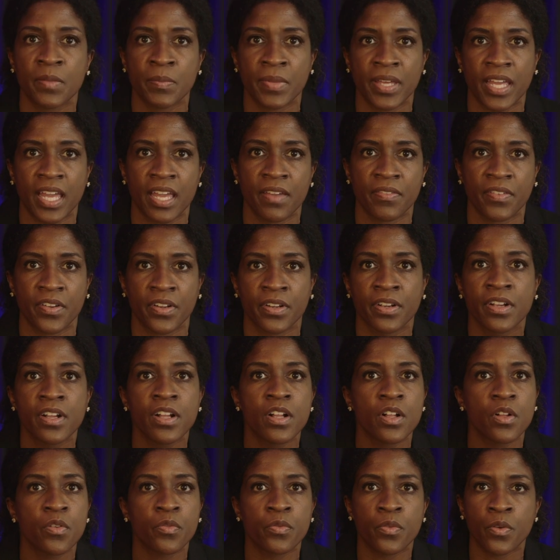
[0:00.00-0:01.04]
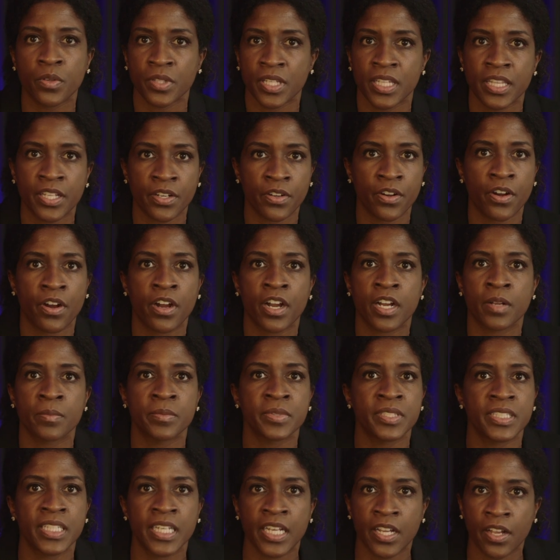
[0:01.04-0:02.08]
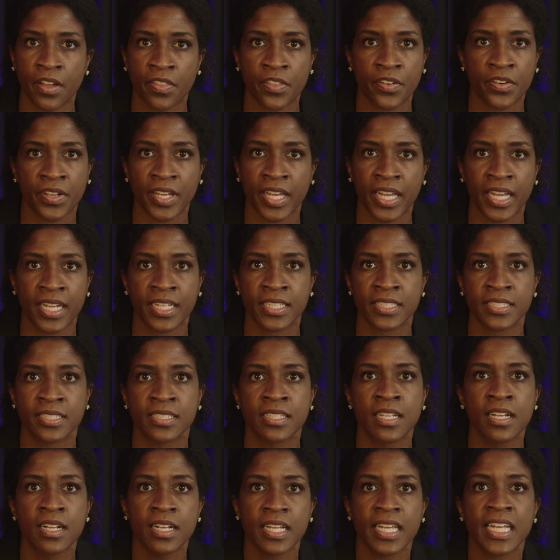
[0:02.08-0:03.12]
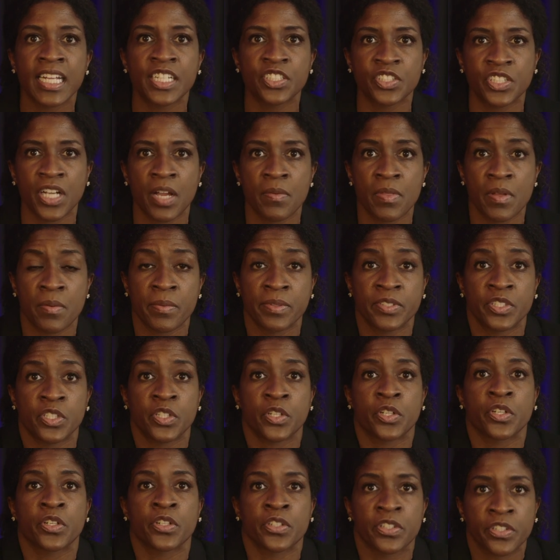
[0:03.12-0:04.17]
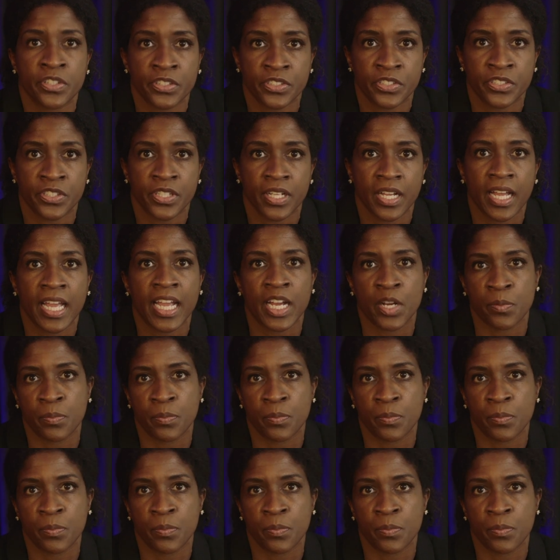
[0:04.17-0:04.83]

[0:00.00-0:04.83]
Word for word: behavior, folding their arms, sitting on their hands, each time there was an urge, hair